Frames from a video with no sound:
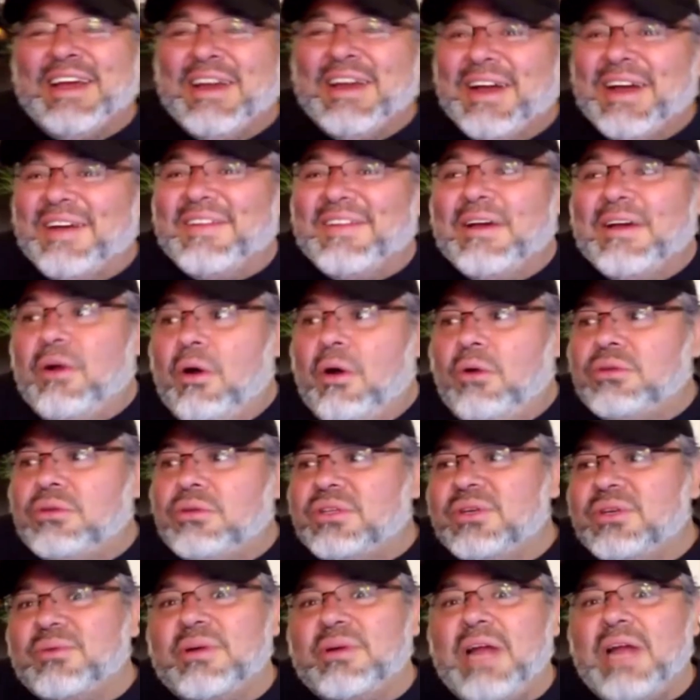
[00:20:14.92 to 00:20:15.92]
I'm like, oh
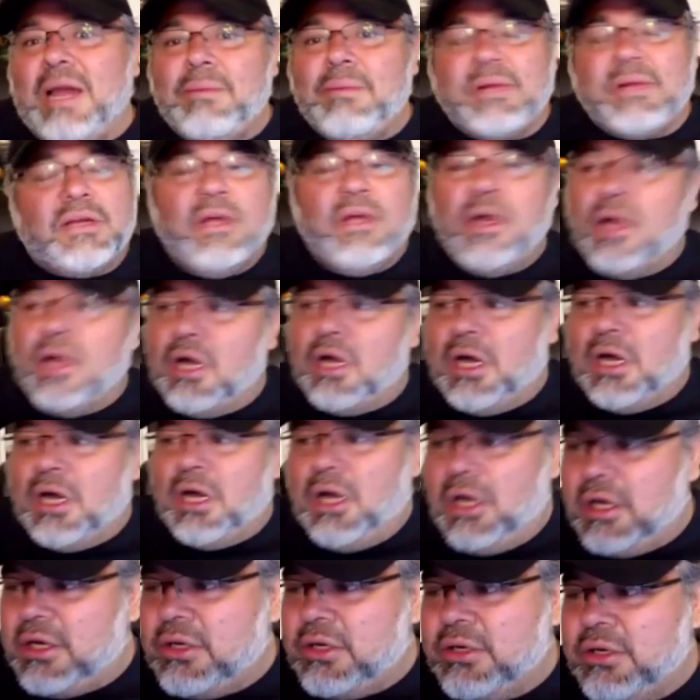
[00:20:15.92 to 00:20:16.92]
dude, what happened?
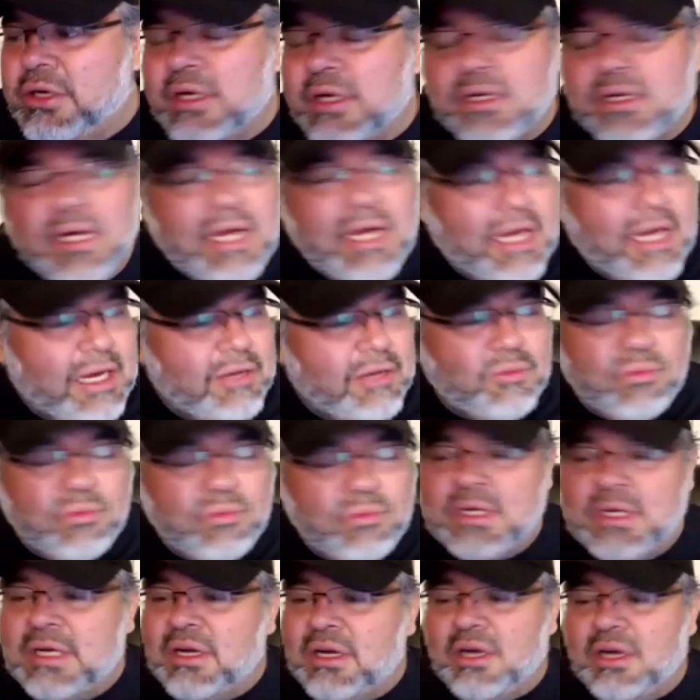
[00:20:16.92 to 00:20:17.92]
I'm like,
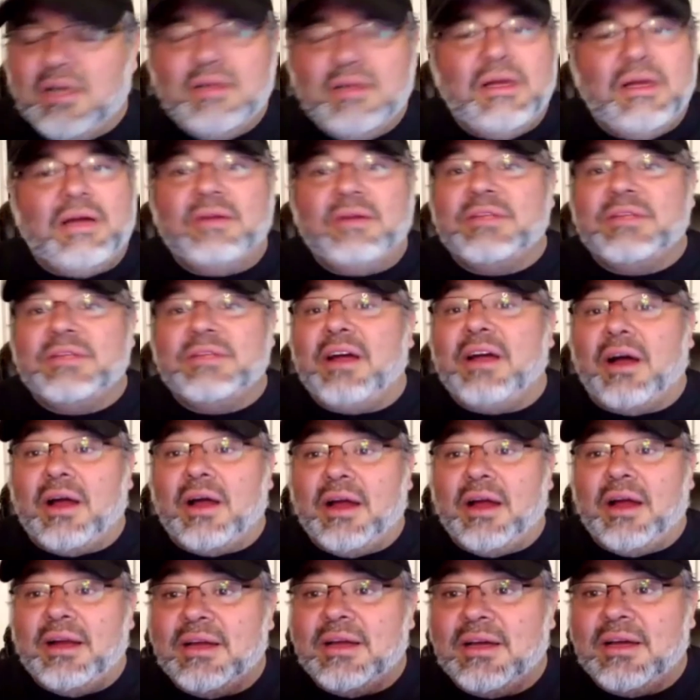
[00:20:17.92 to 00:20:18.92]
all
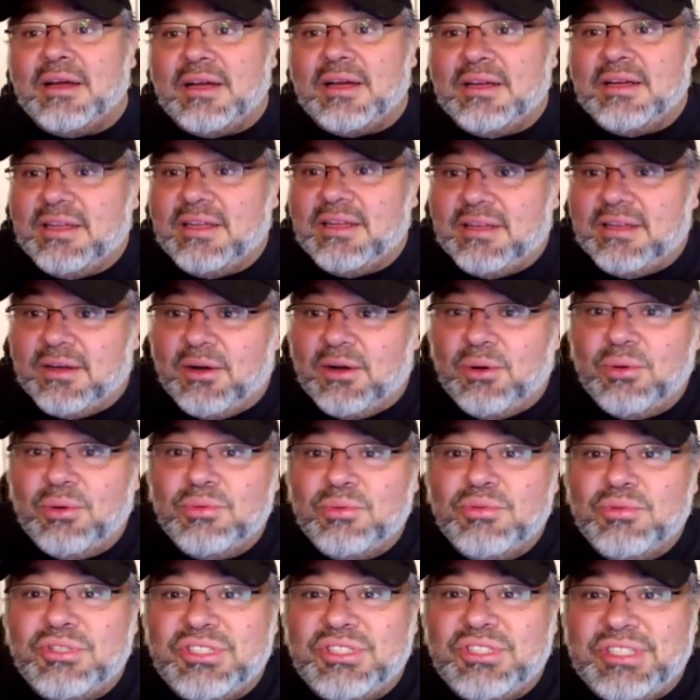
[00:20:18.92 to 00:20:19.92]
right, I need,
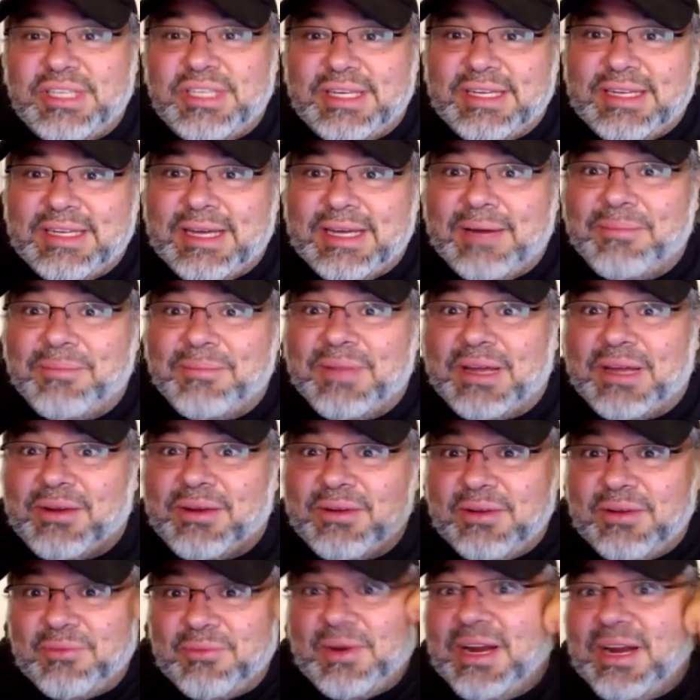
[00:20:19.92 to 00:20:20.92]
oh shit. I'm like
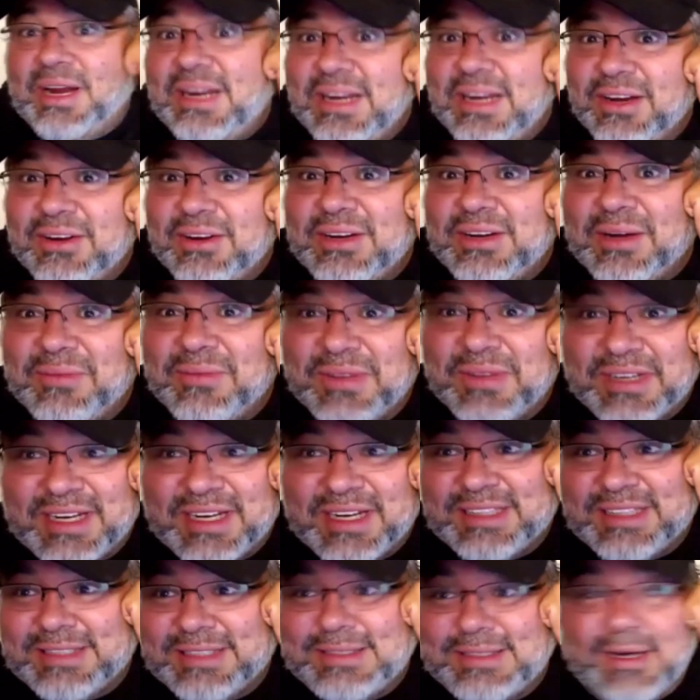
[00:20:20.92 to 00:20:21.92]
right here and I'm looking
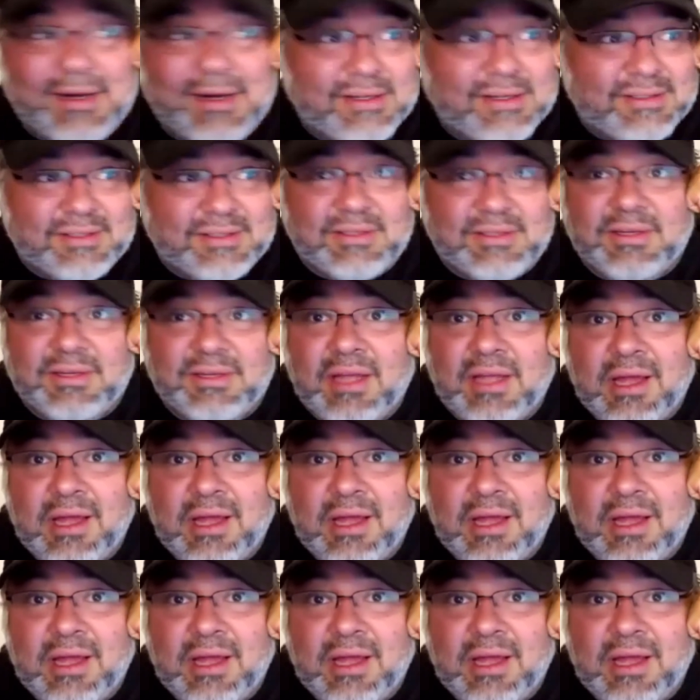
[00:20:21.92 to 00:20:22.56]
at the doctor going,